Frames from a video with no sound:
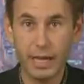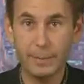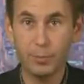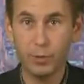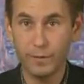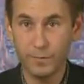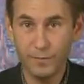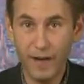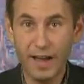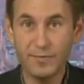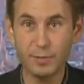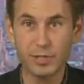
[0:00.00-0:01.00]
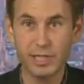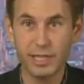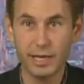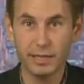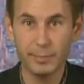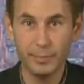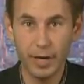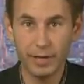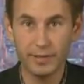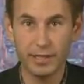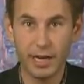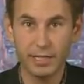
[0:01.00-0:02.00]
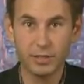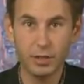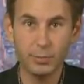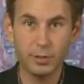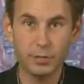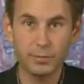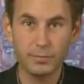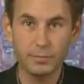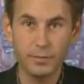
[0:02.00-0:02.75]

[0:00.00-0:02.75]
and 0.5% on the month in October.